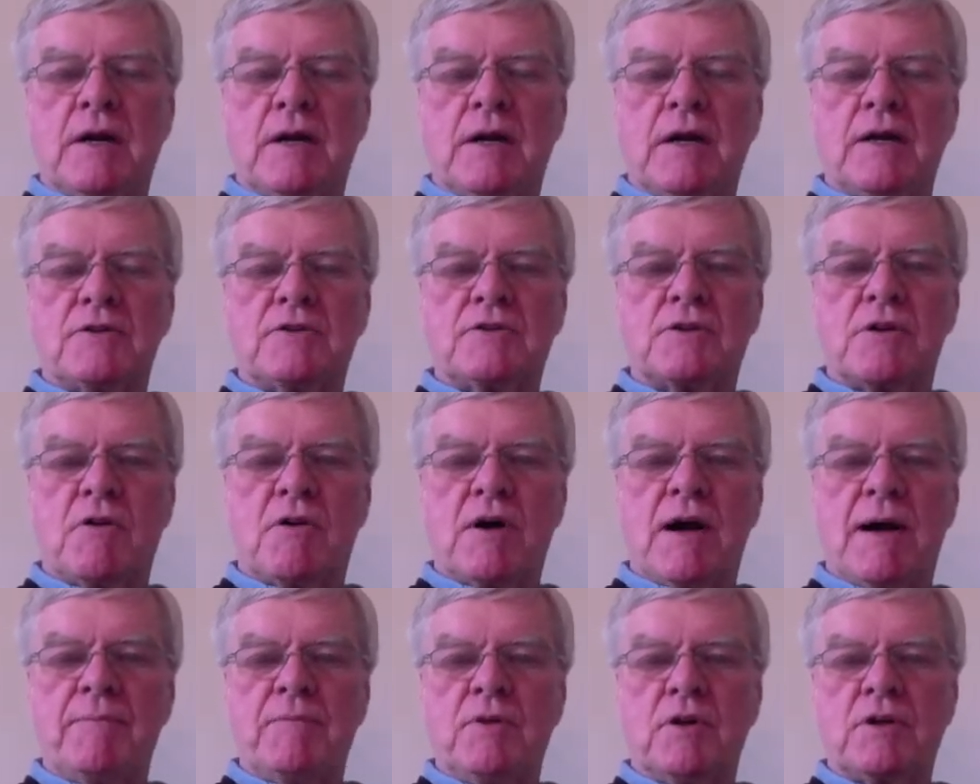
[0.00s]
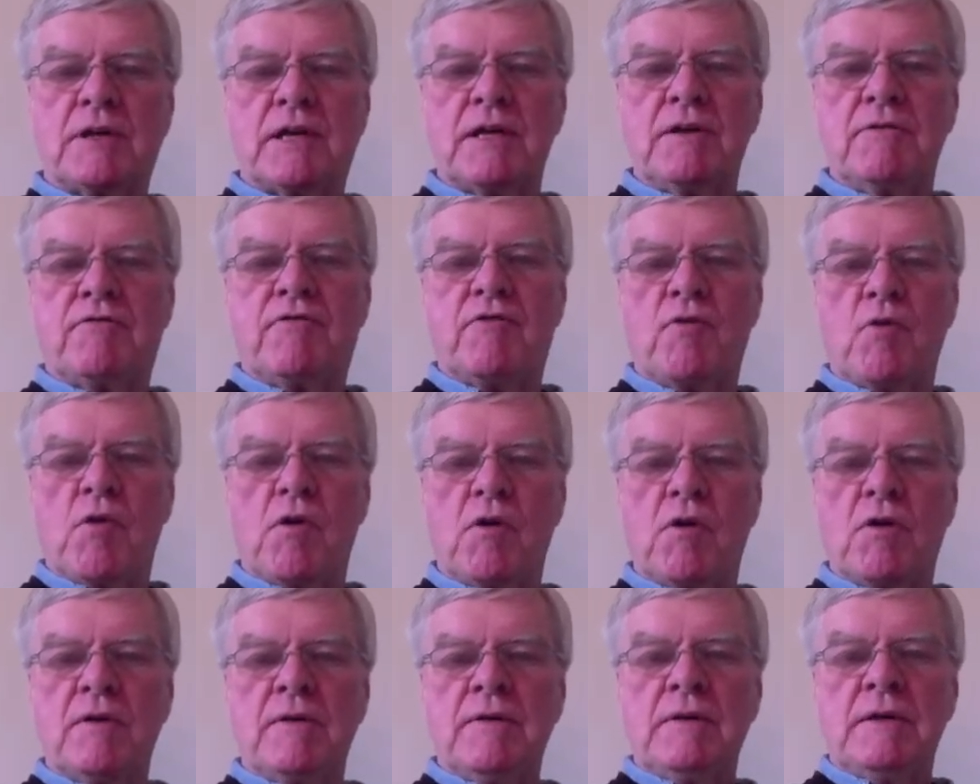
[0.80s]
So I'm looking
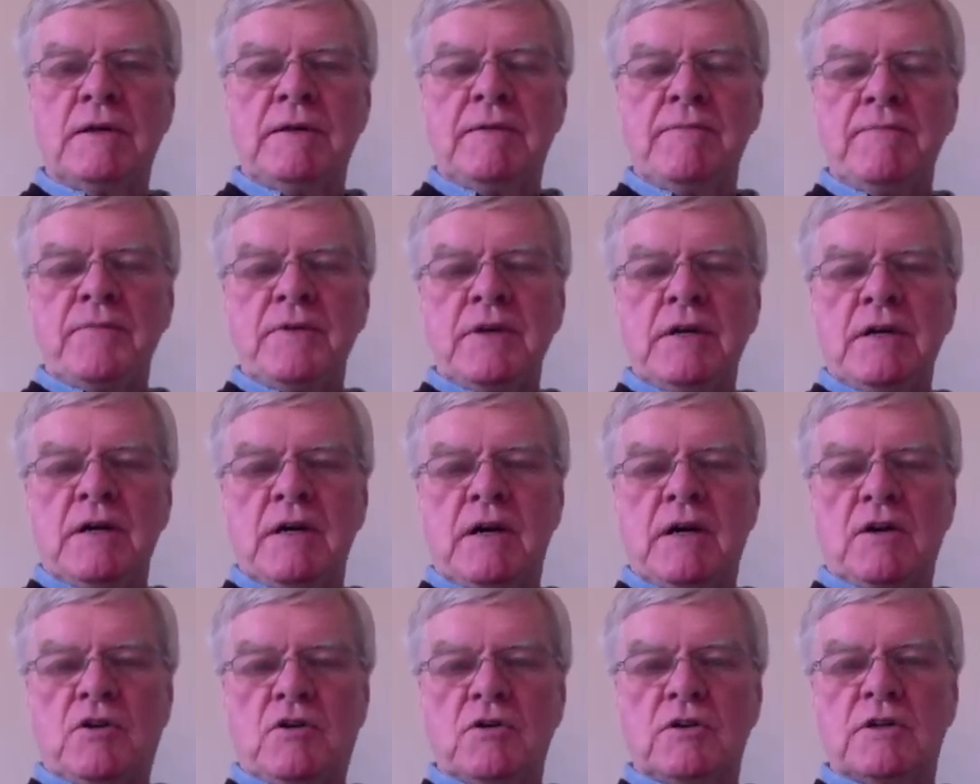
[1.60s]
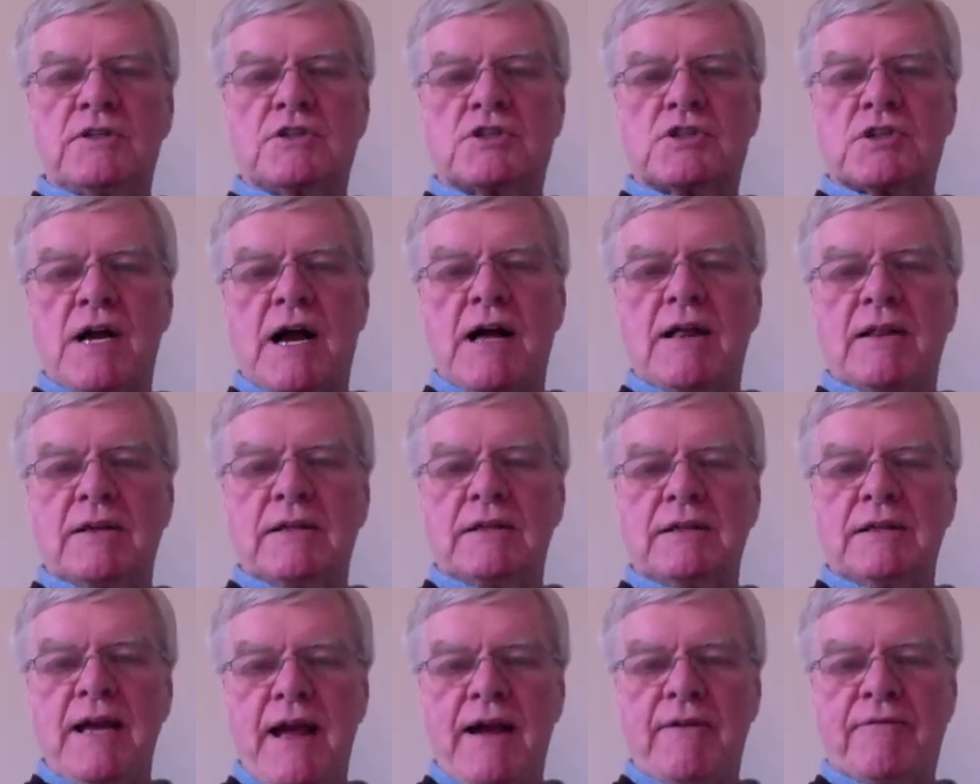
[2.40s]
for a good
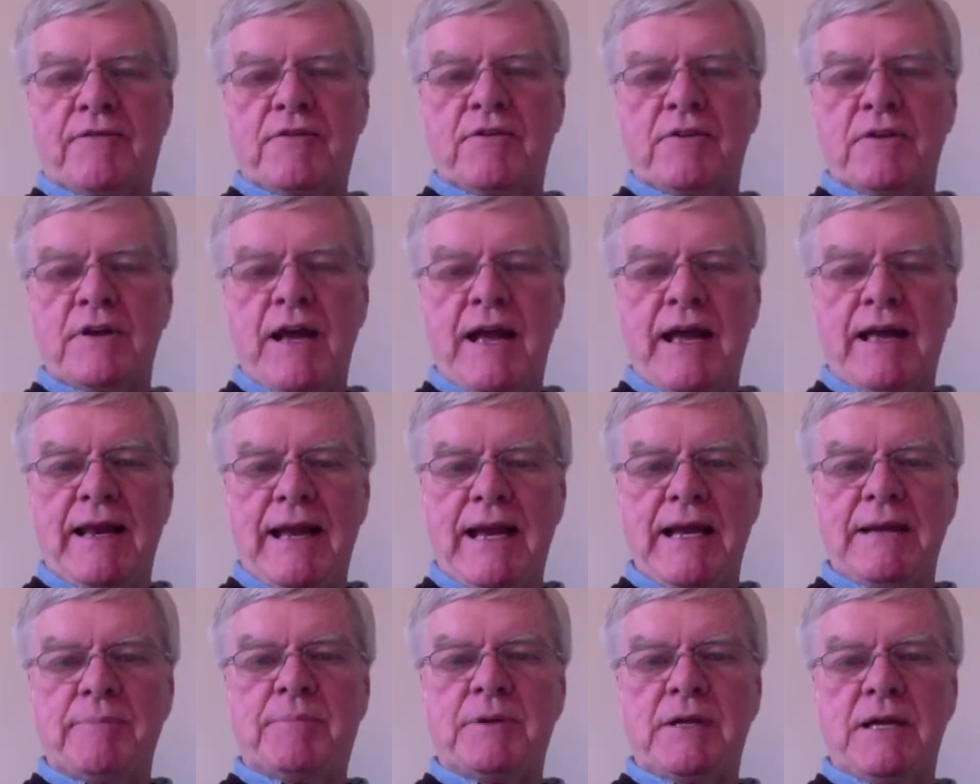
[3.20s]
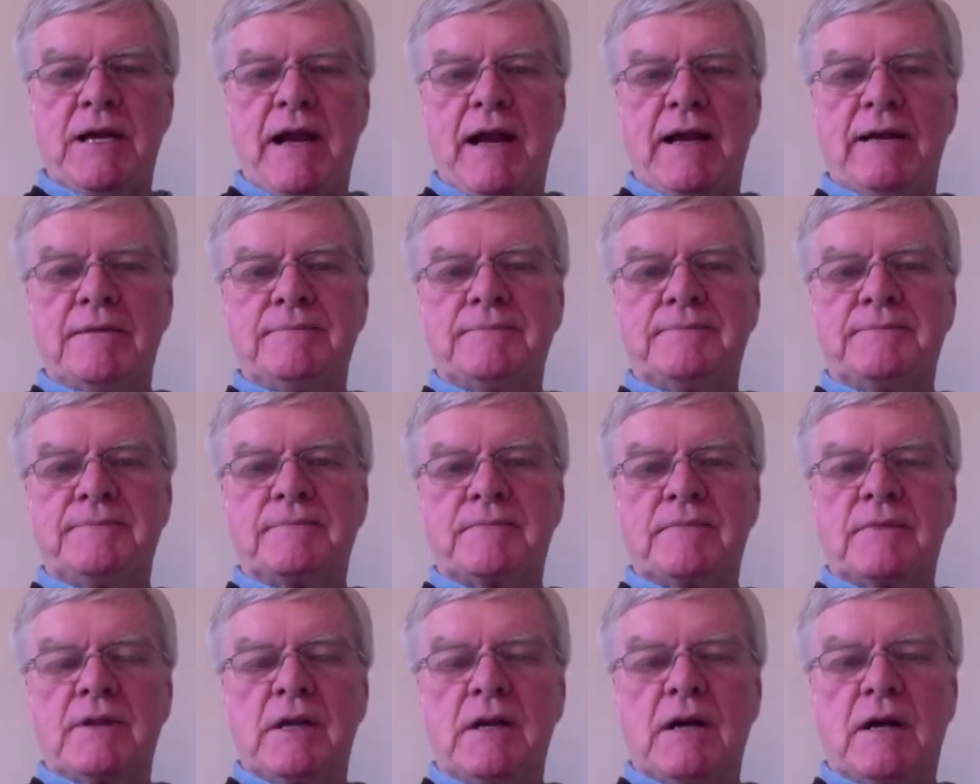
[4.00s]
solid effort at APA
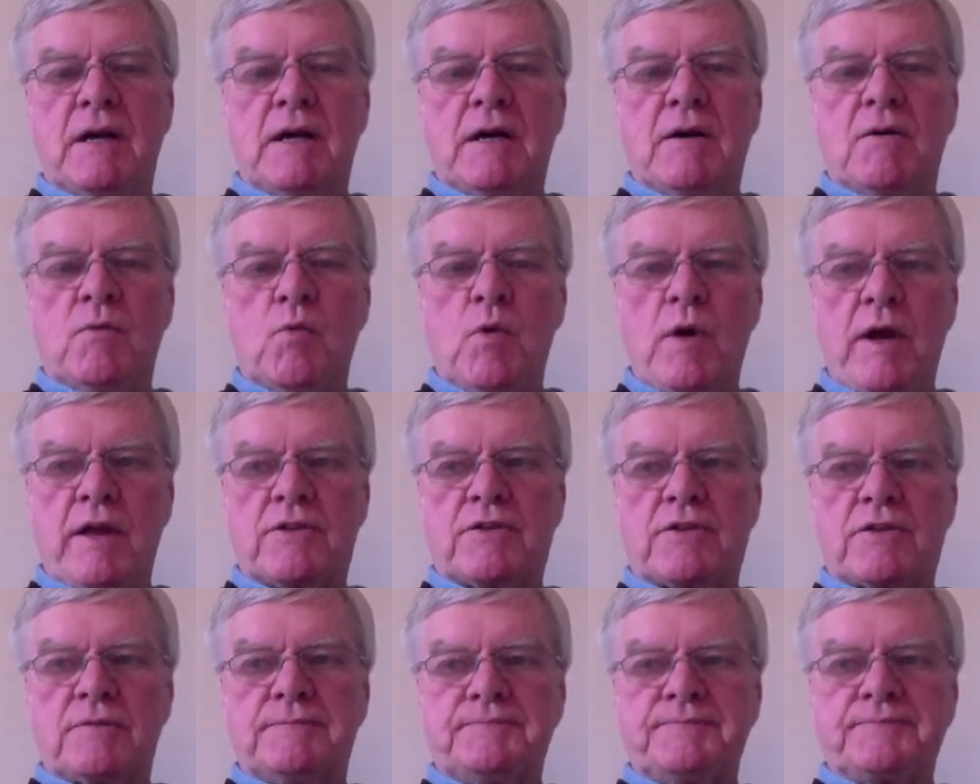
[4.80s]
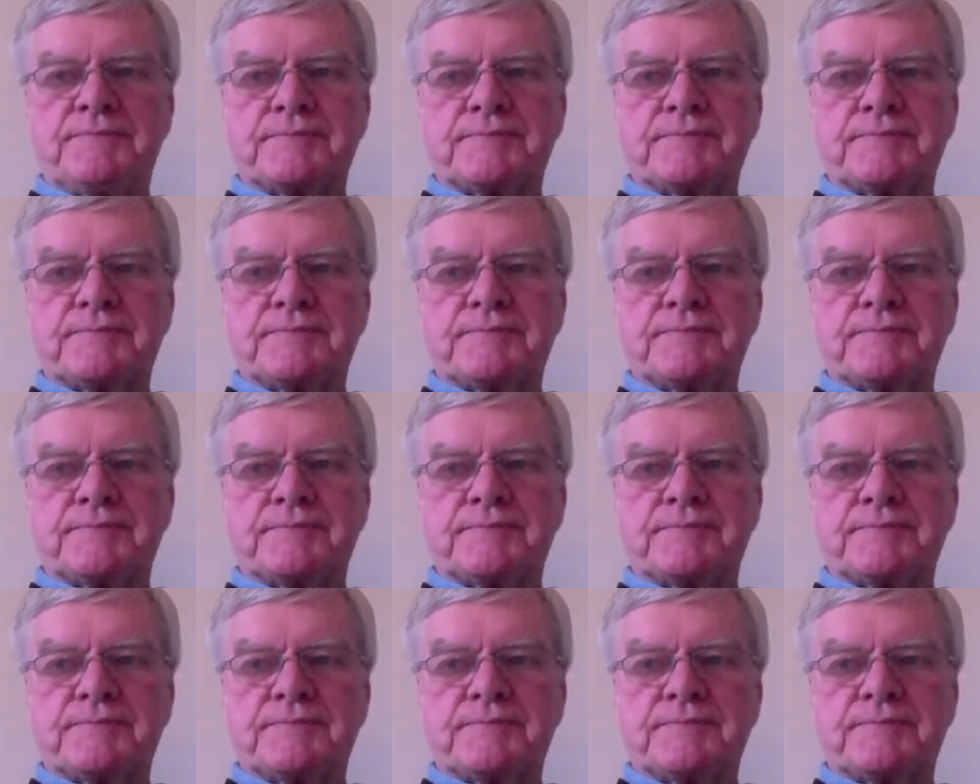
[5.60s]
with,